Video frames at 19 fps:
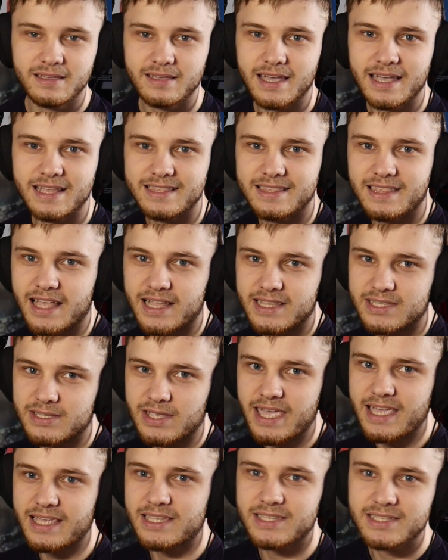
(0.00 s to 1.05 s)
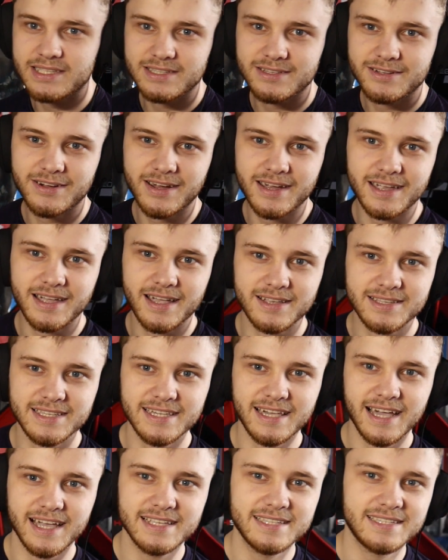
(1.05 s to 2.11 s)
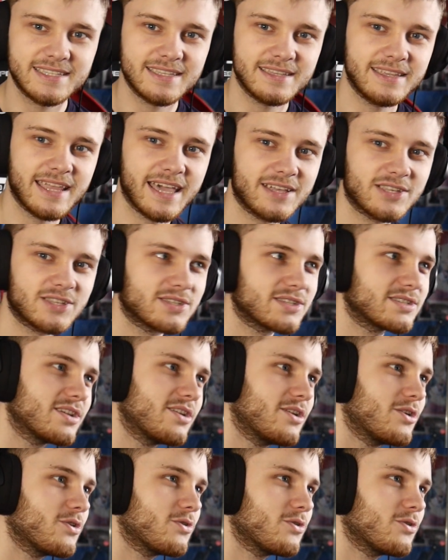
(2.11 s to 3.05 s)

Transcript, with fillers: And that's Ace. All right, I'll see you guys next